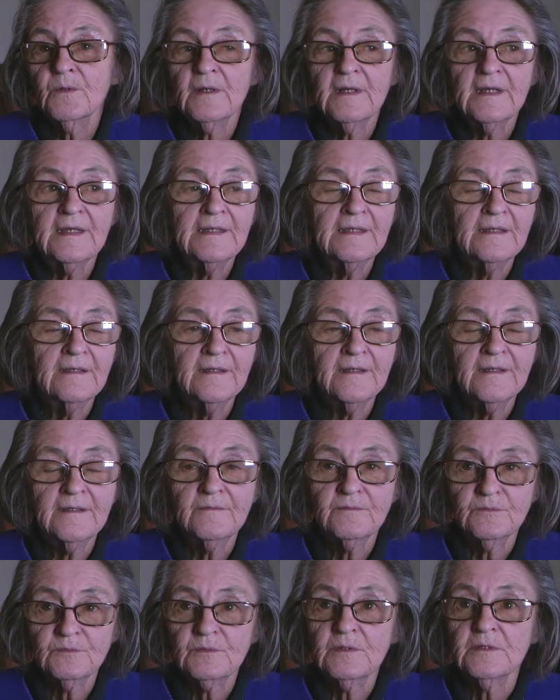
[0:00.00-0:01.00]
Well,
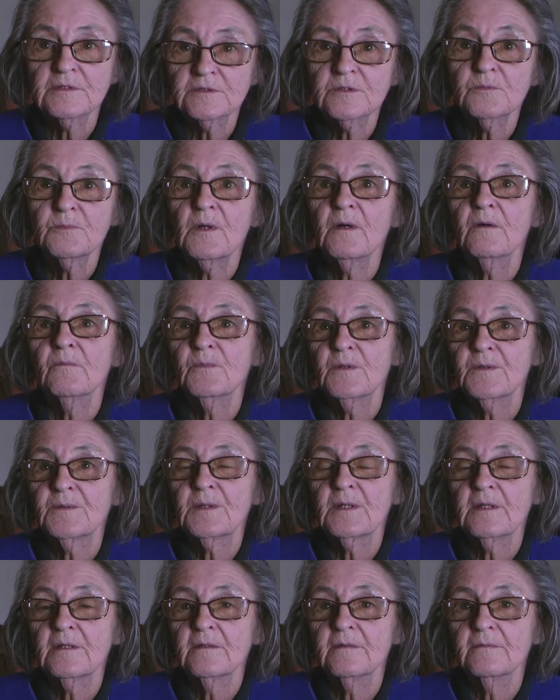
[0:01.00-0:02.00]
Ian is the one
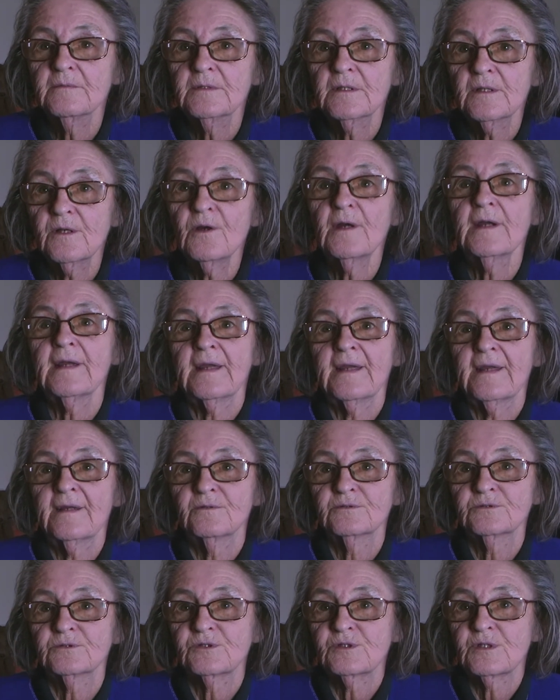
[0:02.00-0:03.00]
with the
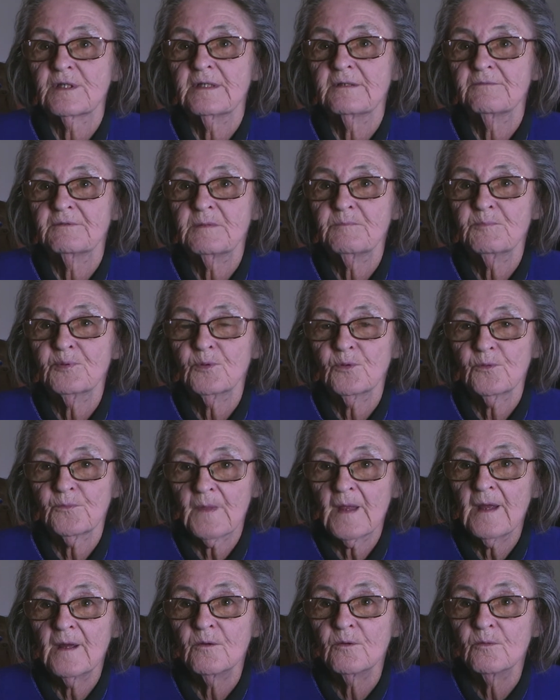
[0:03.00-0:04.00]
lighthouse theory, brought
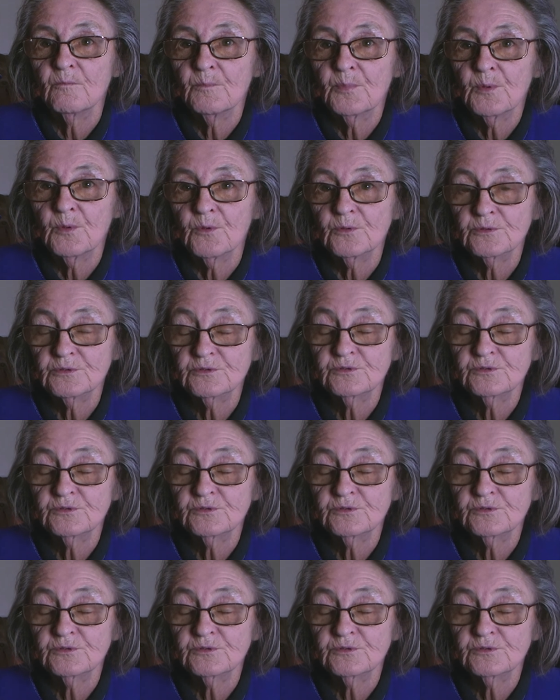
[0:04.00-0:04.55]
that on board.